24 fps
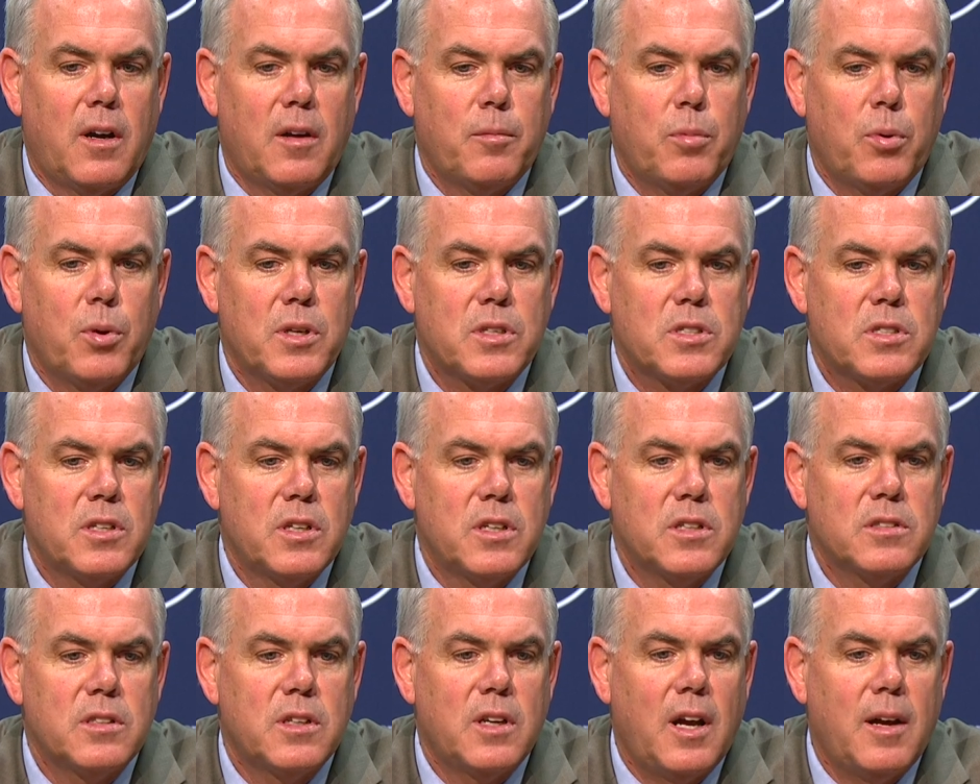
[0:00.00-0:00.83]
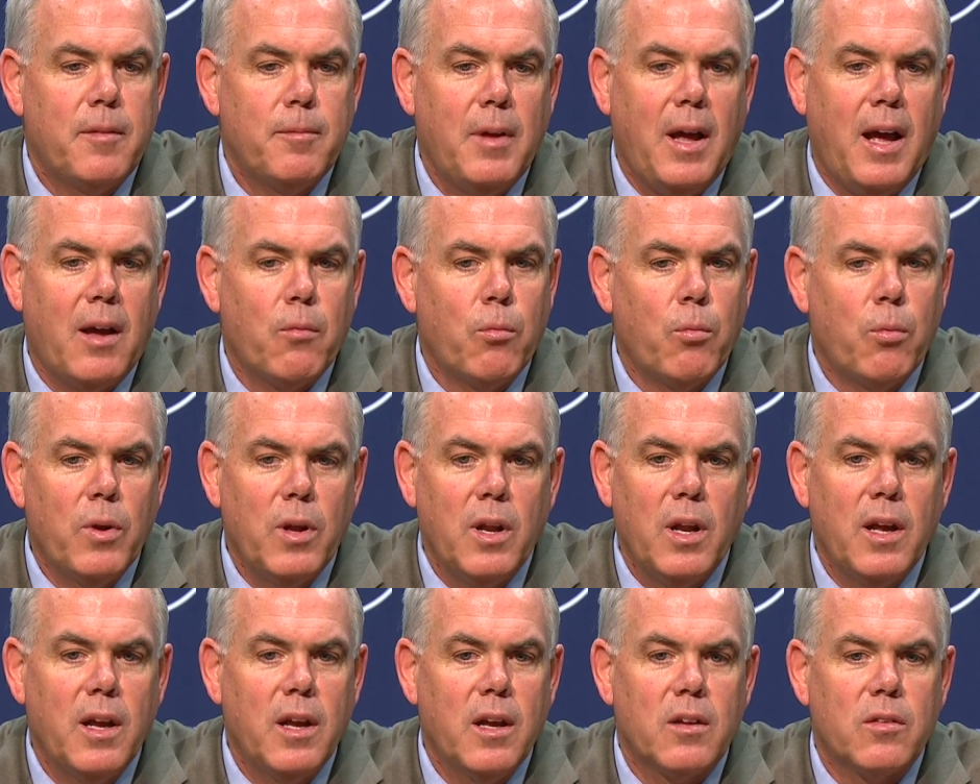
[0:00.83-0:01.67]
our preseason. I'm not
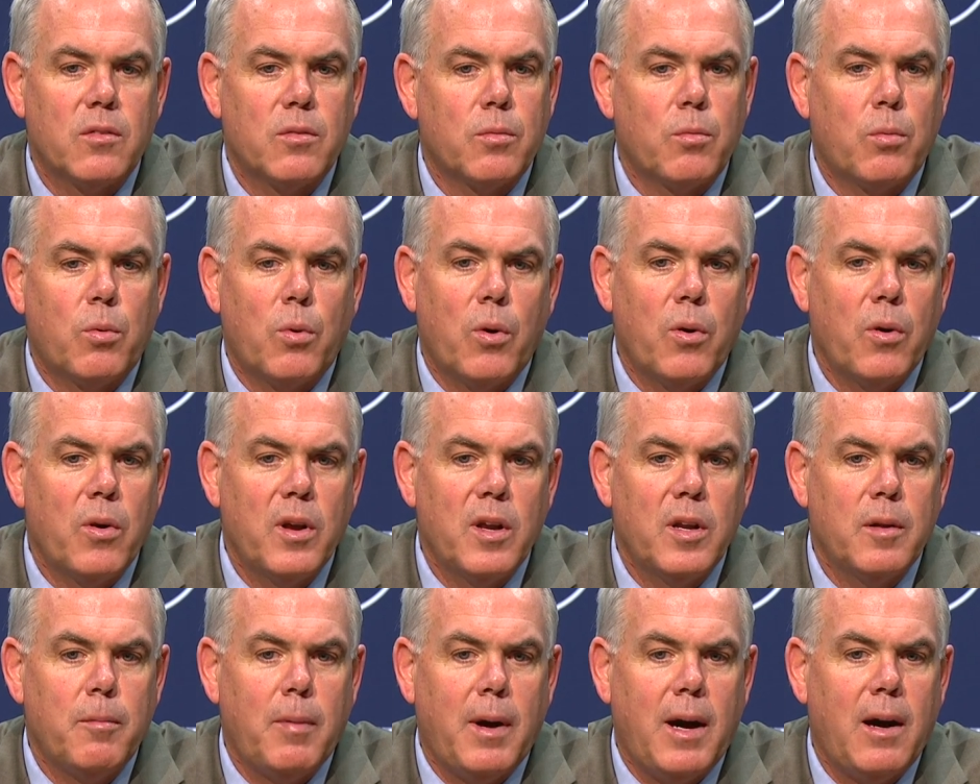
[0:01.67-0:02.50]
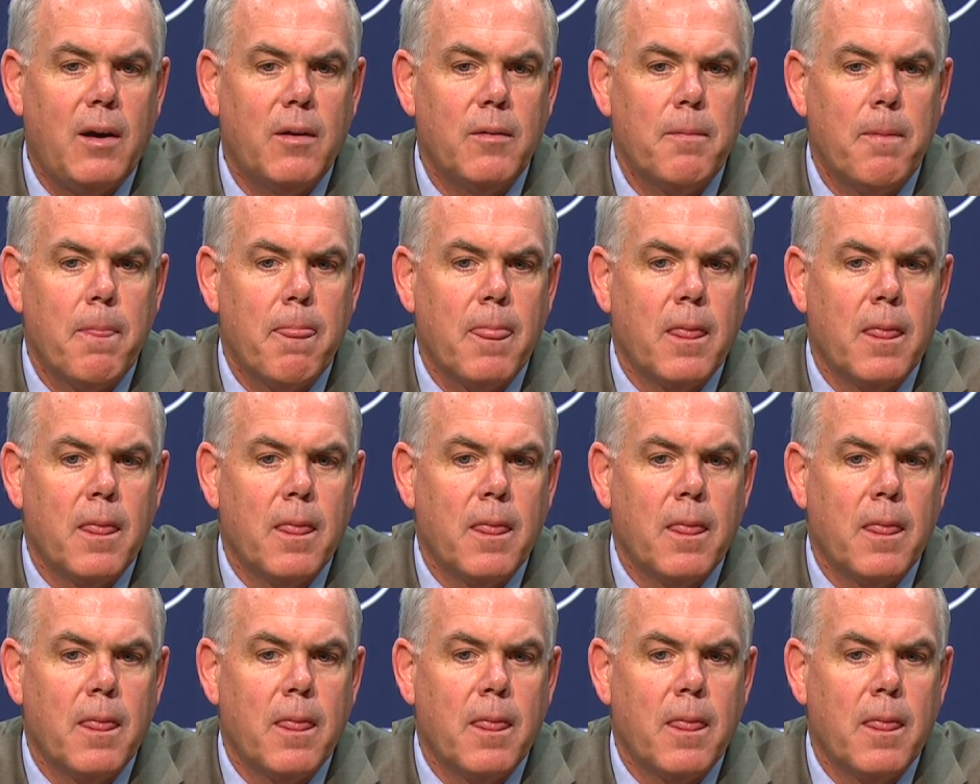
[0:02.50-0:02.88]
really as worried about